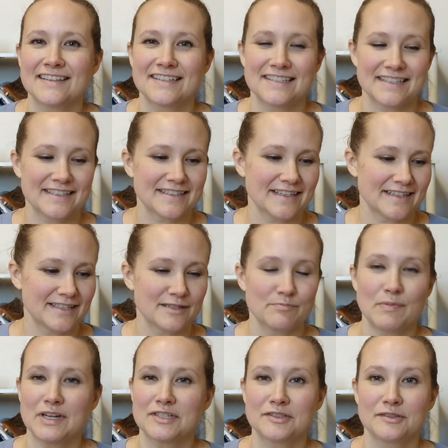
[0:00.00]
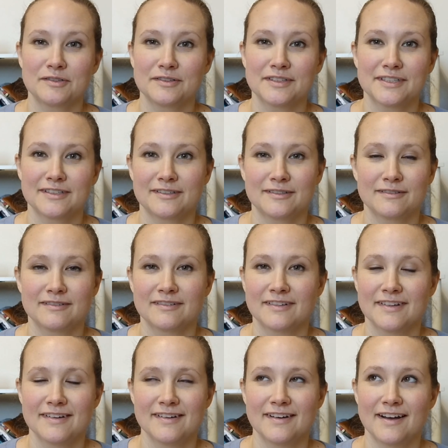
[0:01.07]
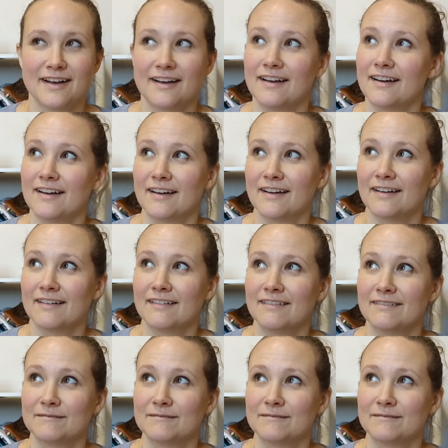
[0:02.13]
This is a special little, I